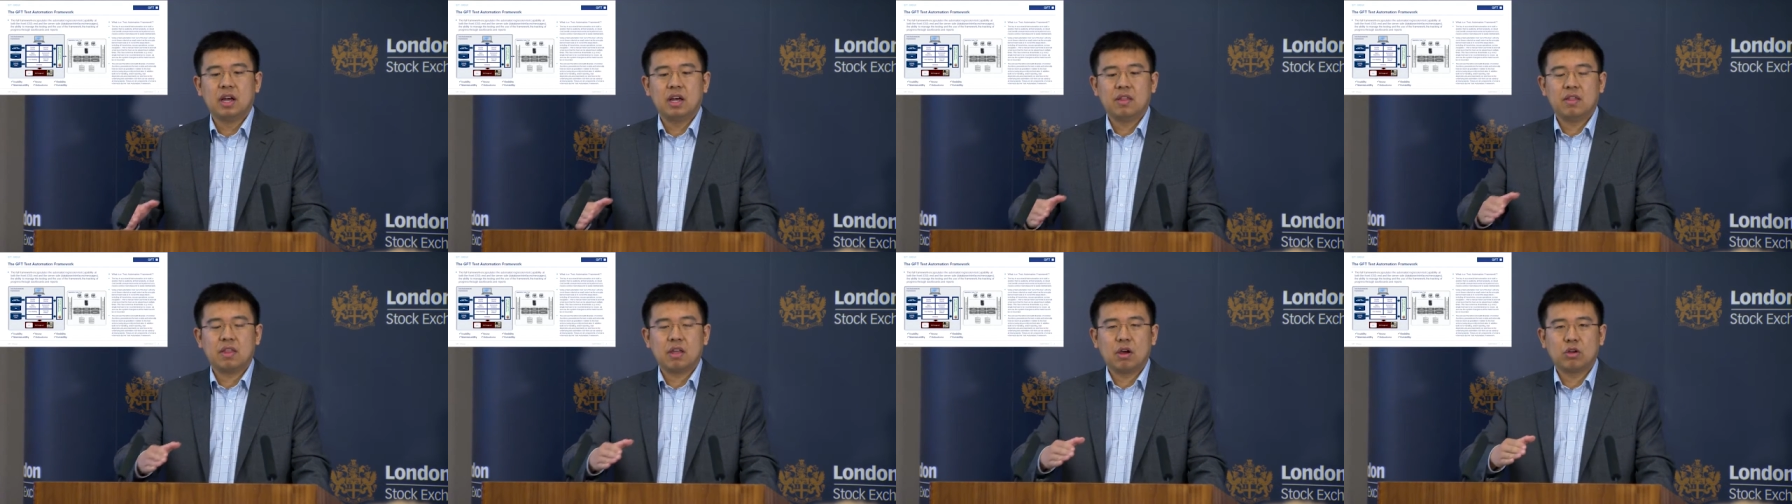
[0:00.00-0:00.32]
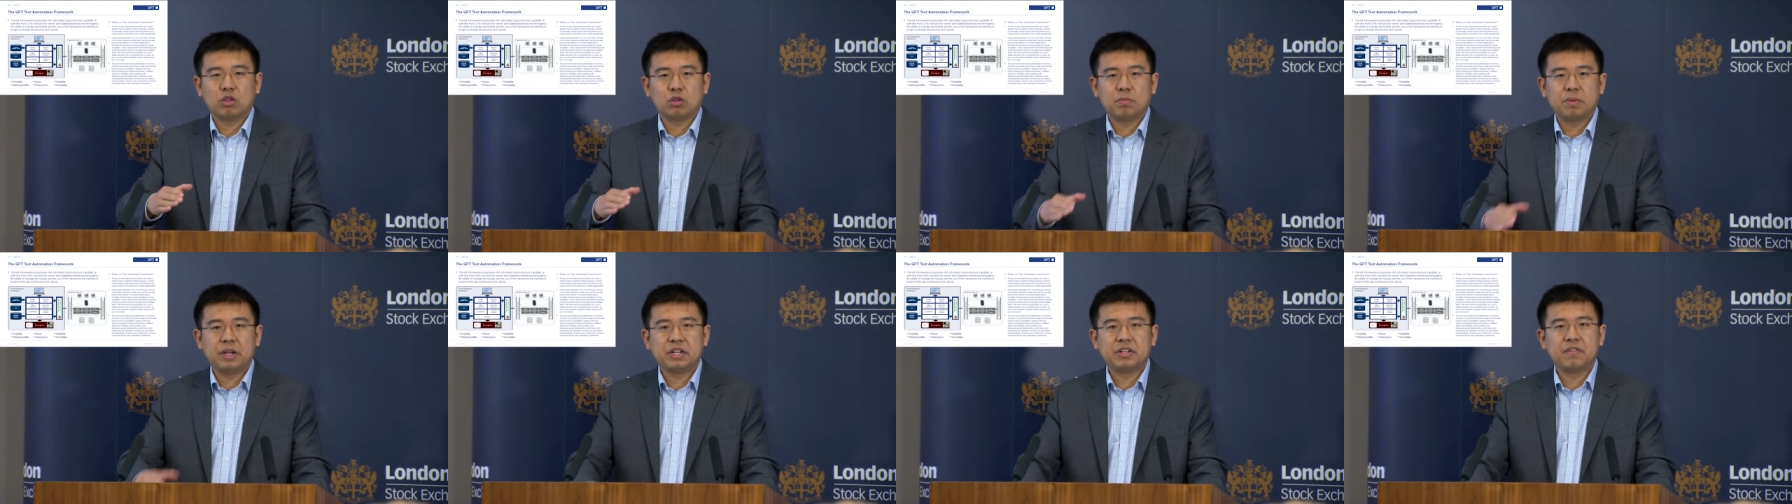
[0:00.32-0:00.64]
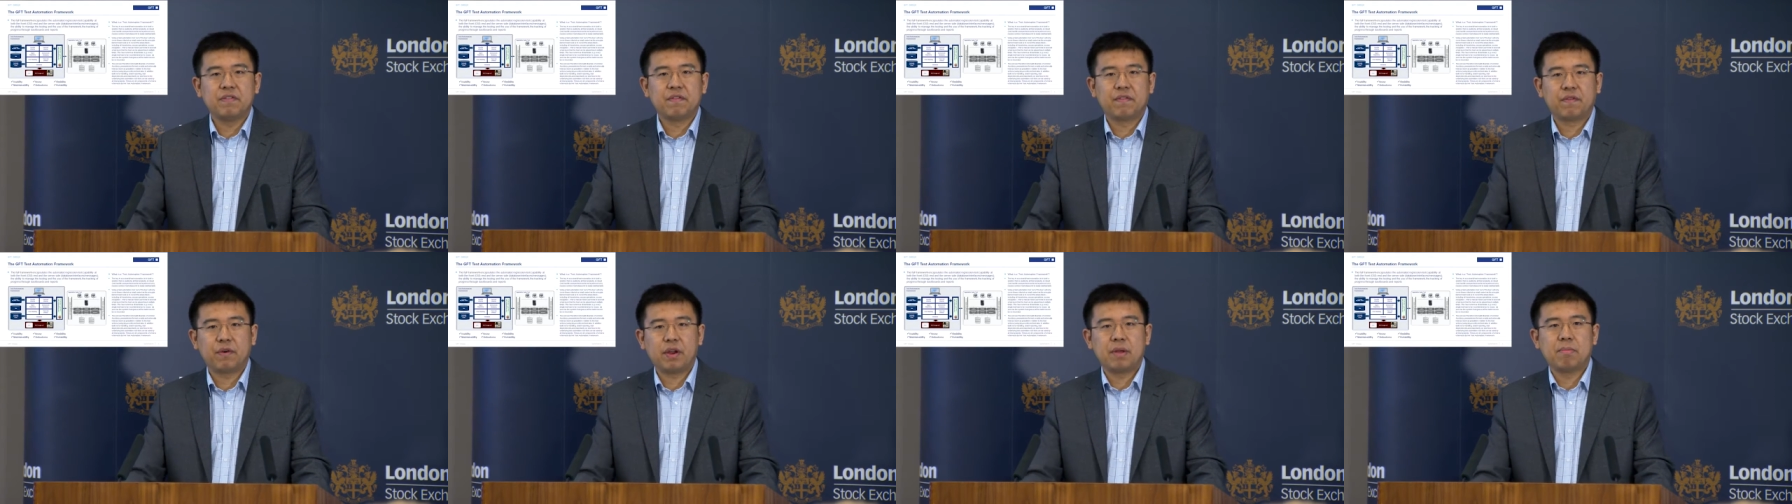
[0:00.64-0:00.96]
the
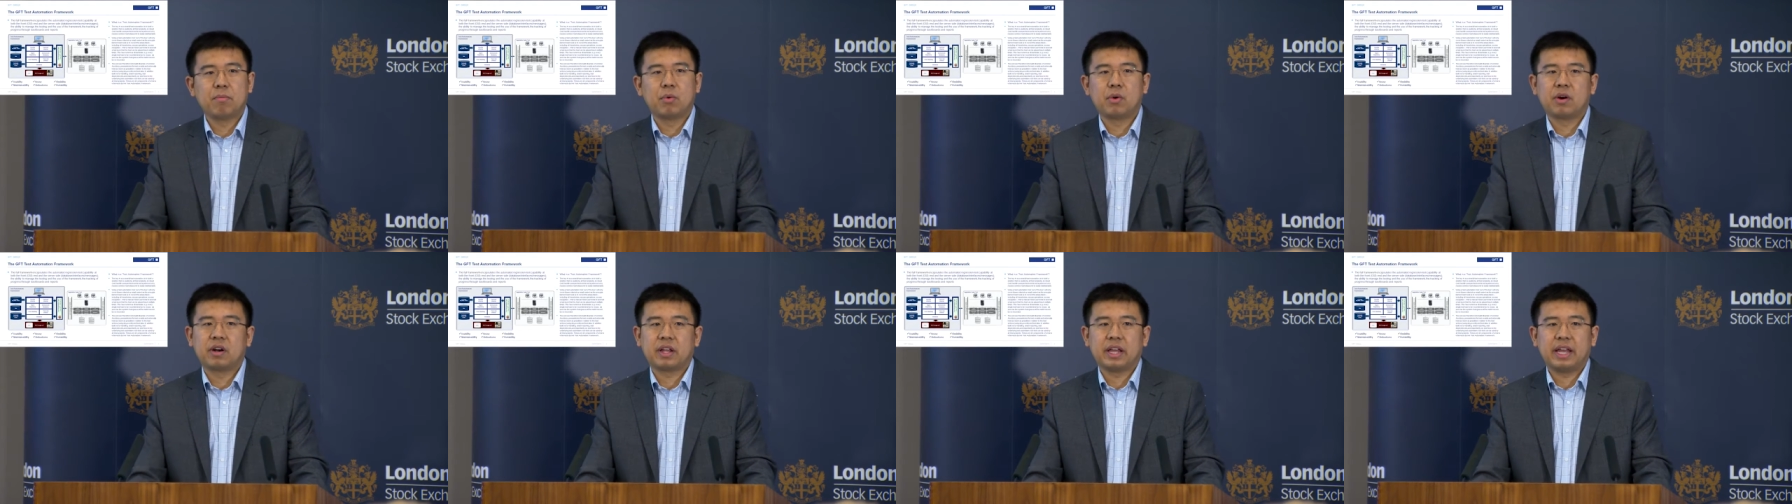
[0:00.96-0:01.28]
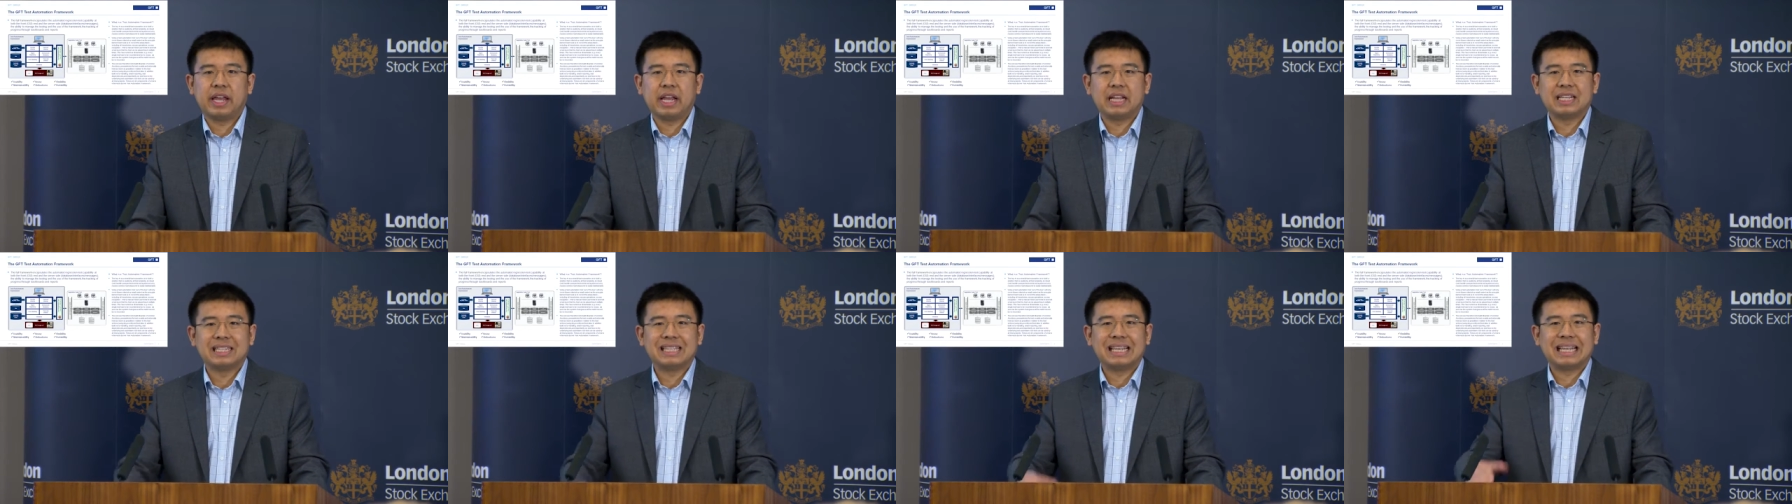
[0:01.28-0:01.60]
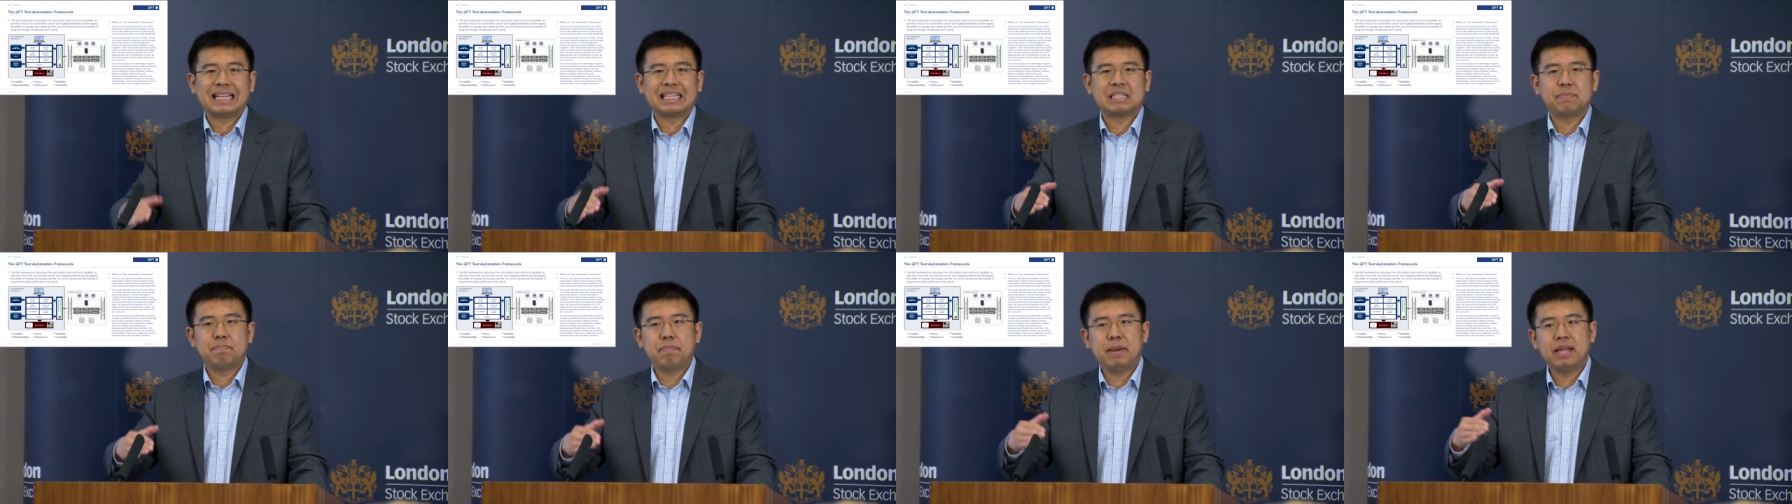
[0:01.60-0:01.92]
automation framework is
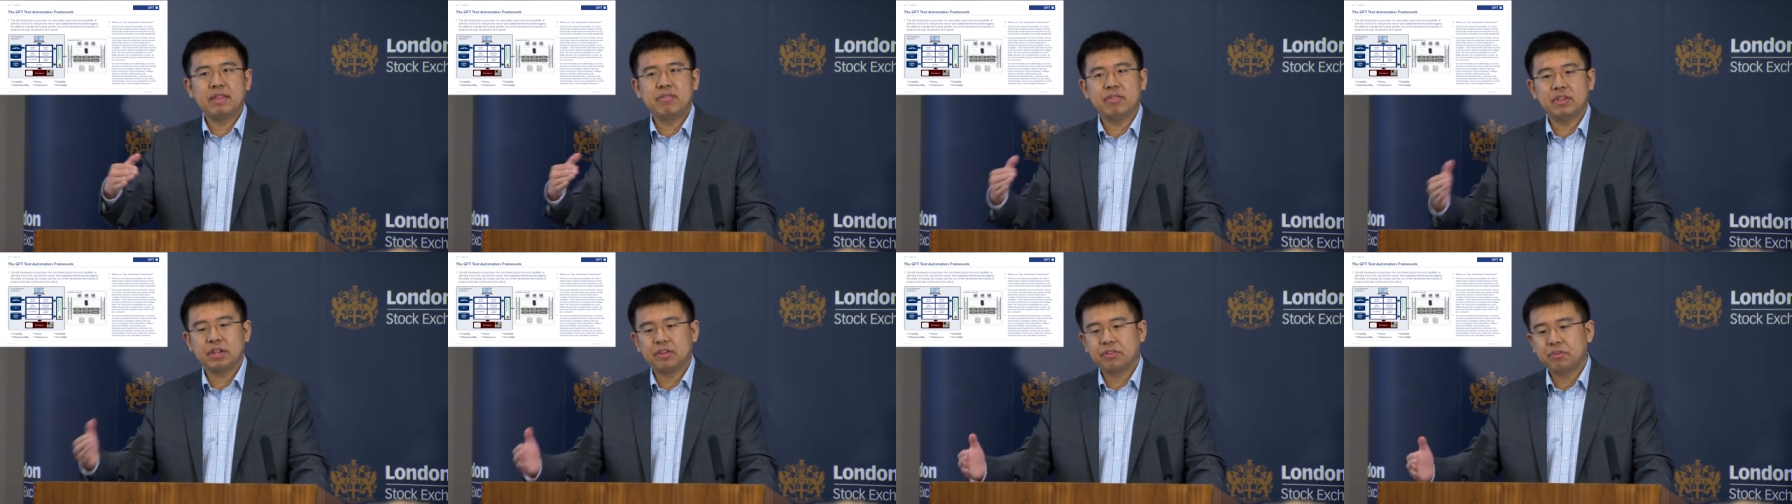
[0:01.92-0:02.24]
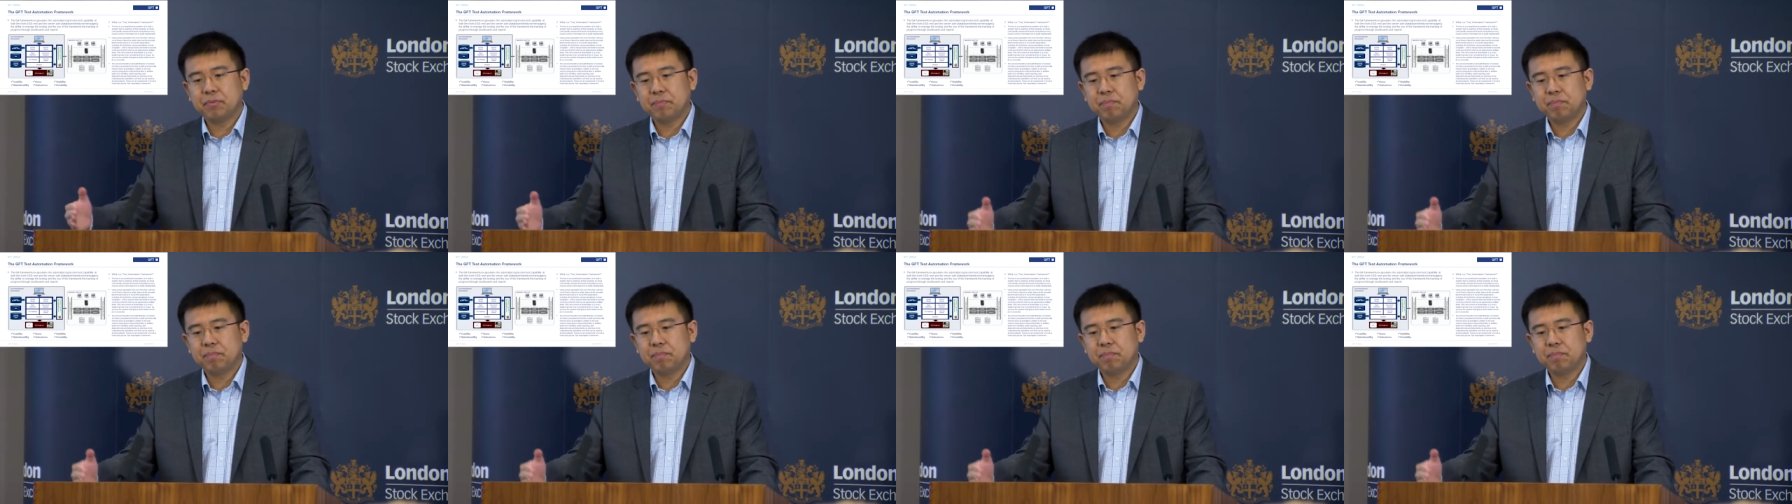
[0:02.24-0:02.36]
expanded